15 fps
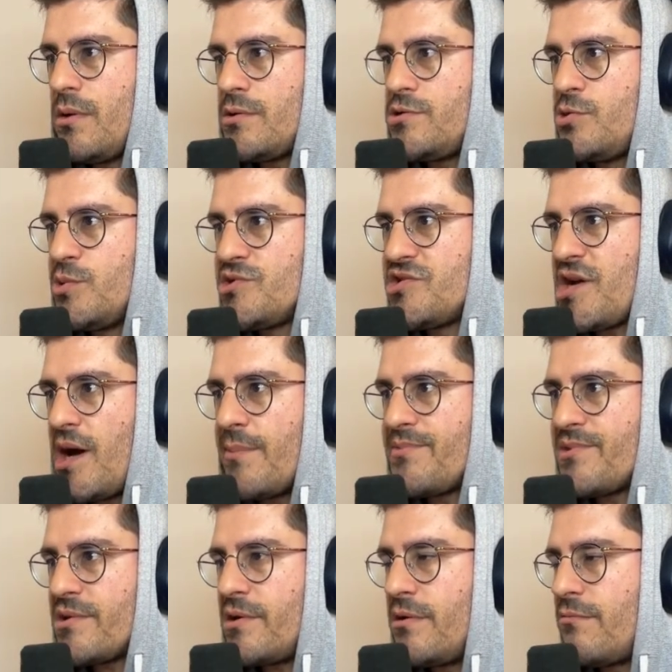a
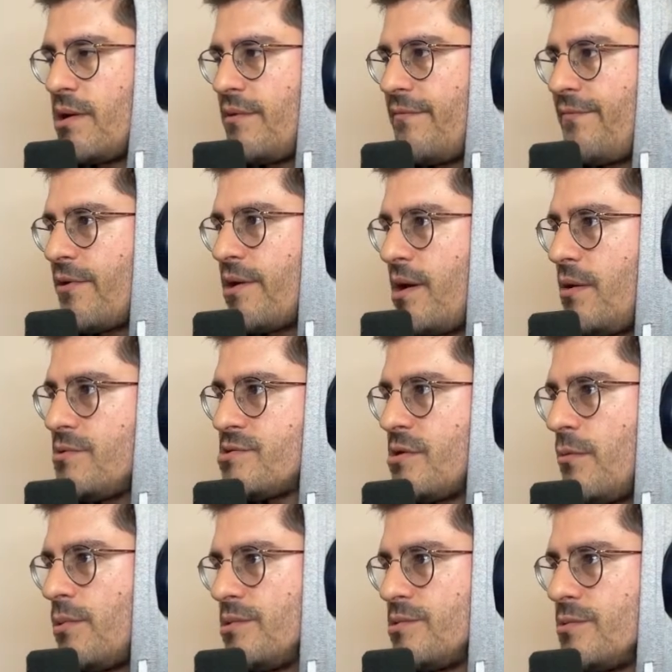typed array for now. So
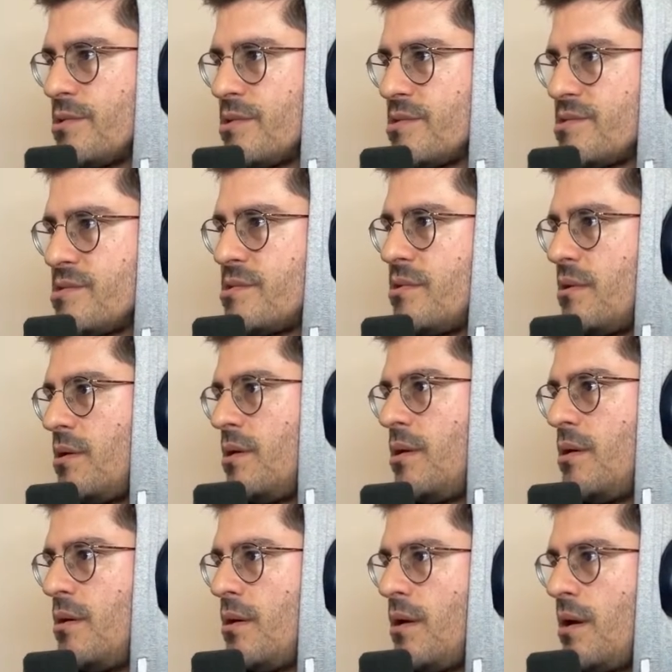I will do this.
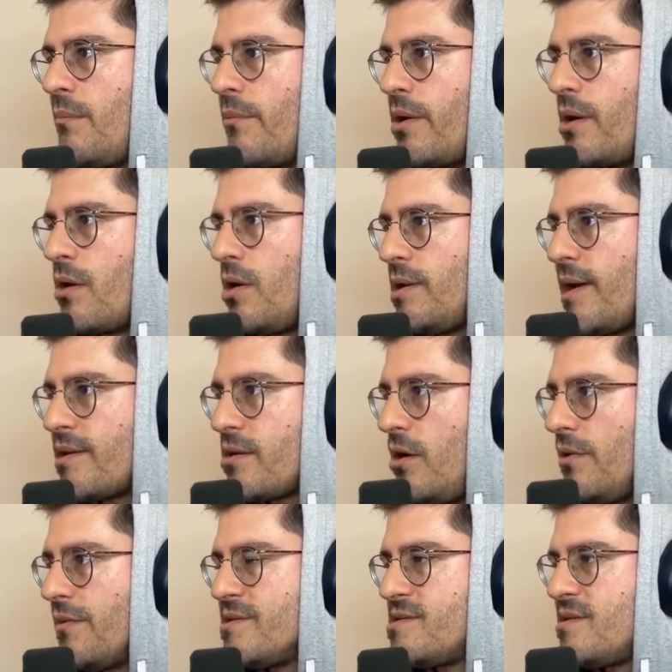I'm going to collect
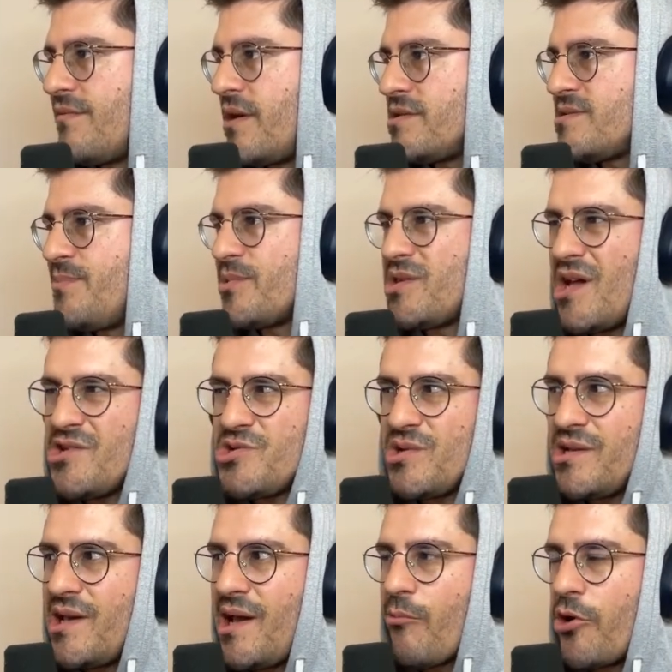all these events.
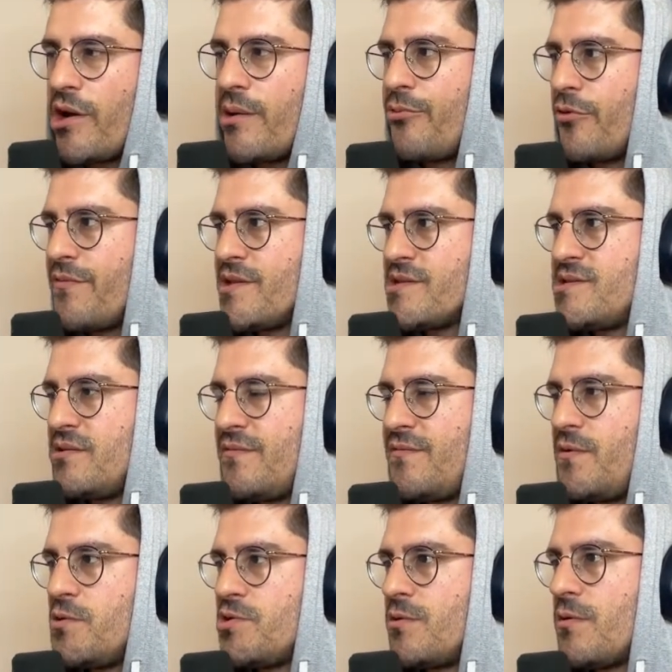Potentially, I'm going to improve this in the
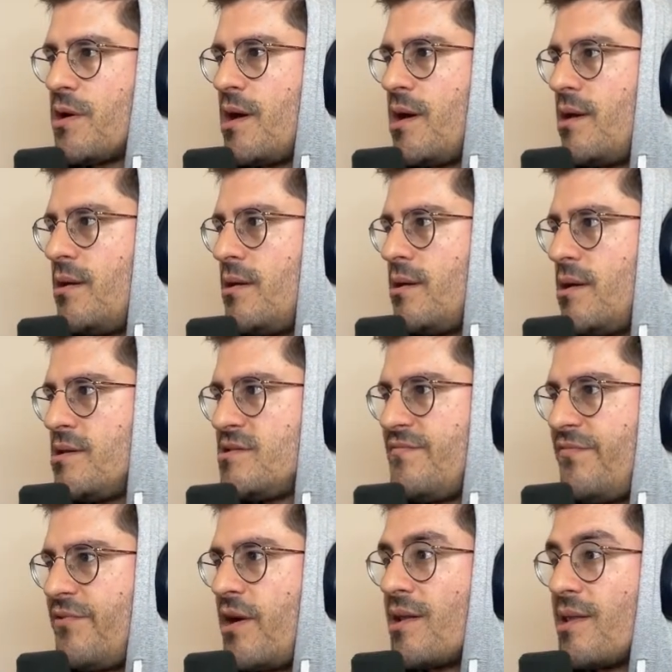future, okay? It's
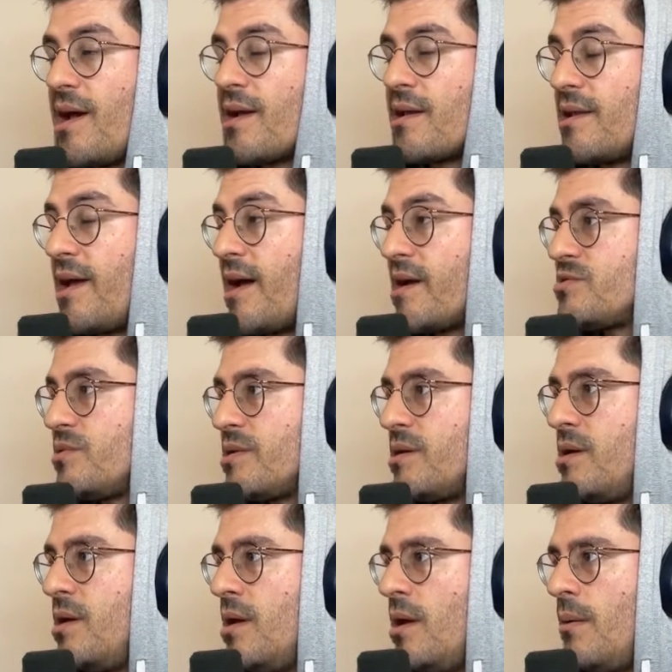very likely, actually.
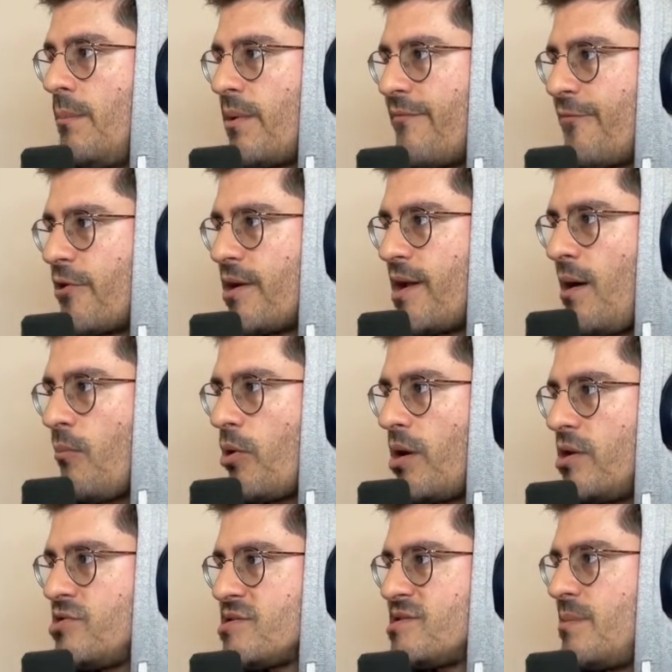But for now, I'm going
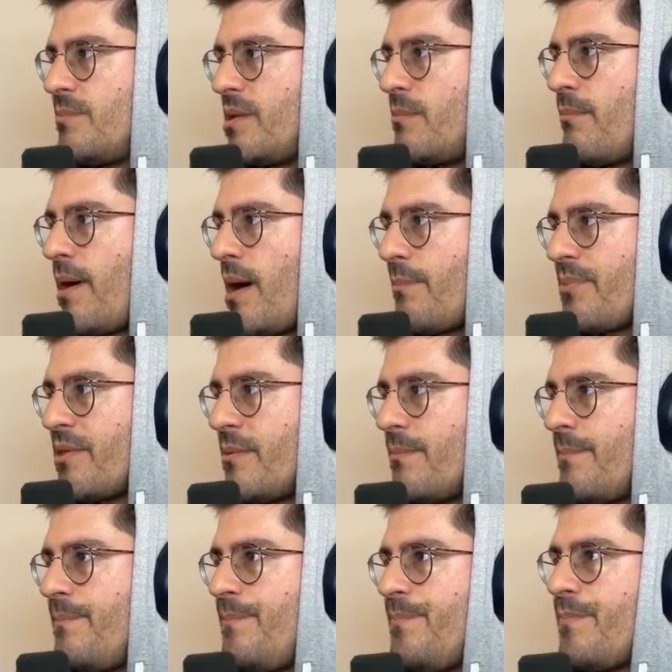to just simply map
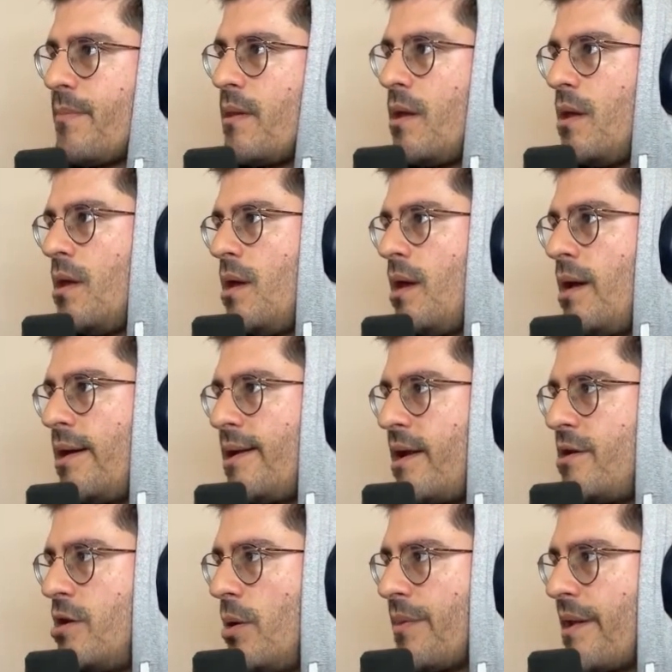them. And I
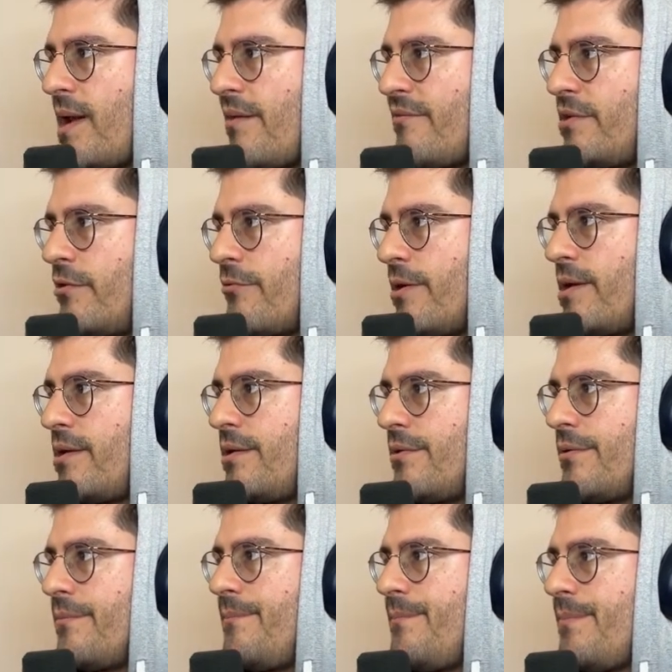know that I have an array here